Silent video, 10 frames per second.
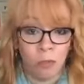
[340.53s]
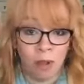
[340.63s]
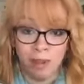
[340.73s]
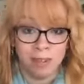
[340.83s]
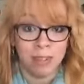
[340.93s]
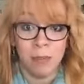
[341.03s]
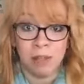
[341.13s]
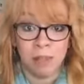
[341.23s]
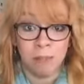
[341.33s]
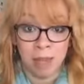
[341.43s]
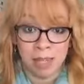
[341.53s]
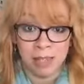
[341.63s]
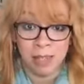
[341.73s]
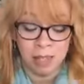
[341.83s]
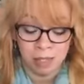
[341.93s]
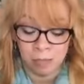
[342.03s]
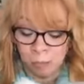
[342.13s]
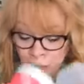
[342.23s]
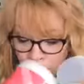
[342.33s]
one, it smells amazing. It's